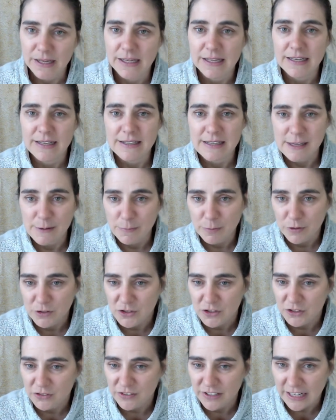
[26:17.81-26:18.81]
deep
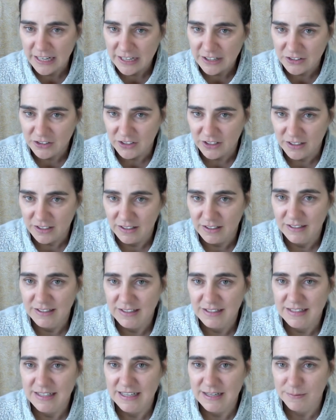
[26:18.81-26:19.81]
rejuvenation,
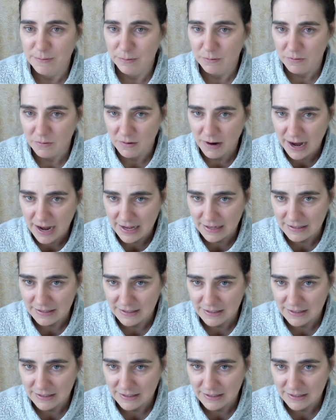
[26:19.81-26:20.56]
deep rest,